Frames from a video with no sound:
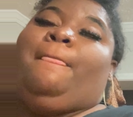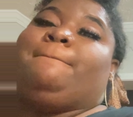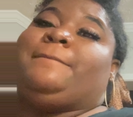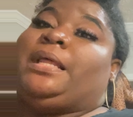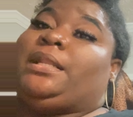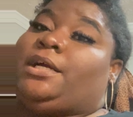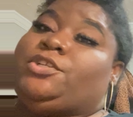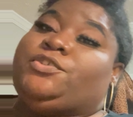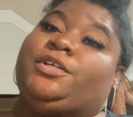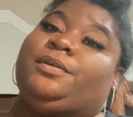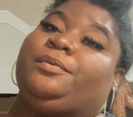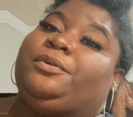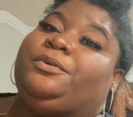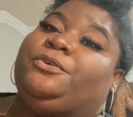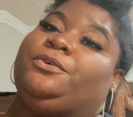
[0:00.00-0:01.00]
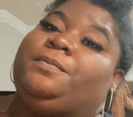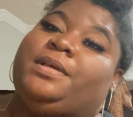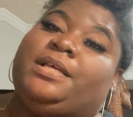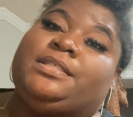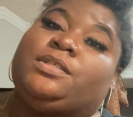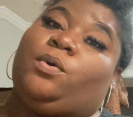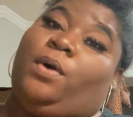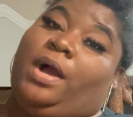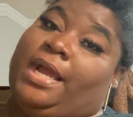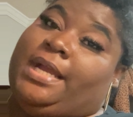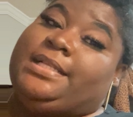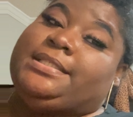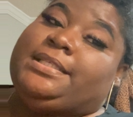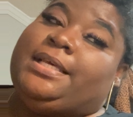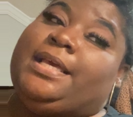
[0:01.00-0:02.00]
my laundry room is
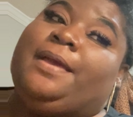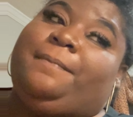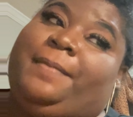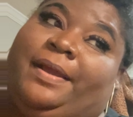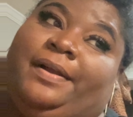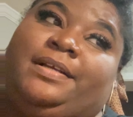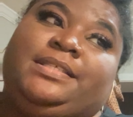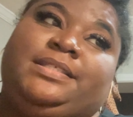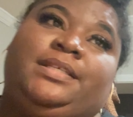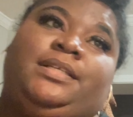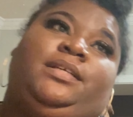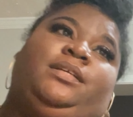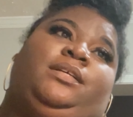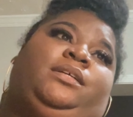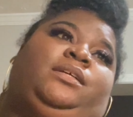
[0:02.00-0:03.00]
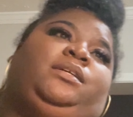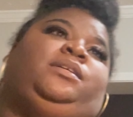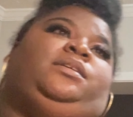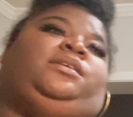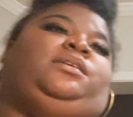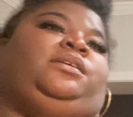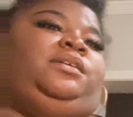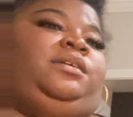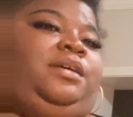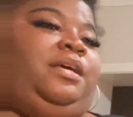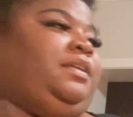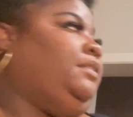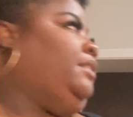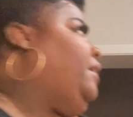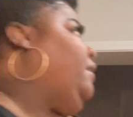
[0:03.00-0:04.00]
quite embarrassing.
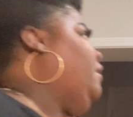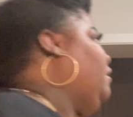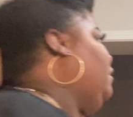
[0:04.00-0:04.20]
There are